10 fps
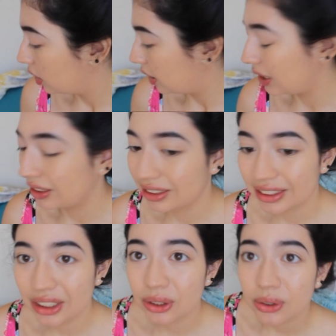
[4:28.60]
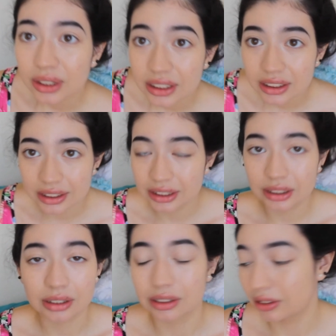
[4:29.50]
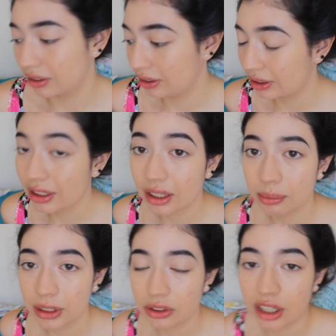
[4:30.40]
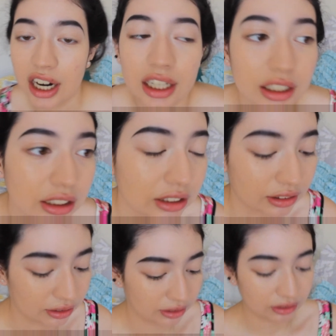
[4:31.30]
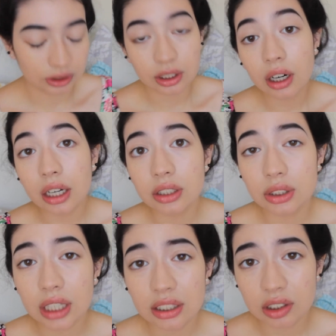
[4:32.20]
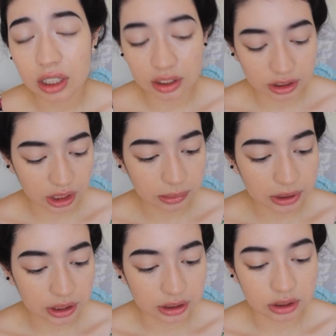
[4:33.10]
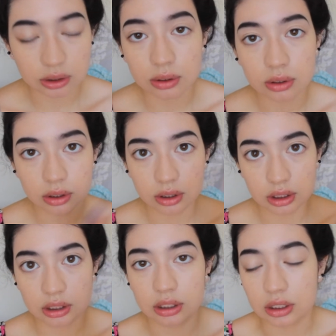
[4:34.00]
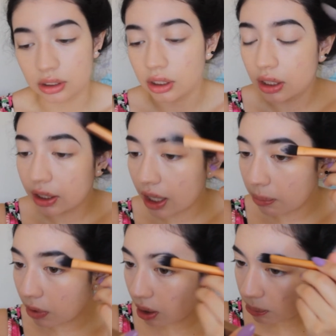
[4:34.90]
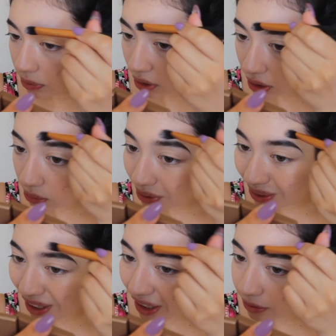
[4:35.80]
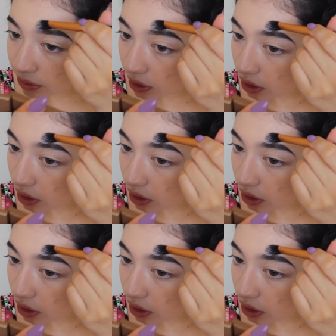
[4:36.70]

and still it's it's gonna be dry, and you you guys cannot see it because you're in the camera, but in real life,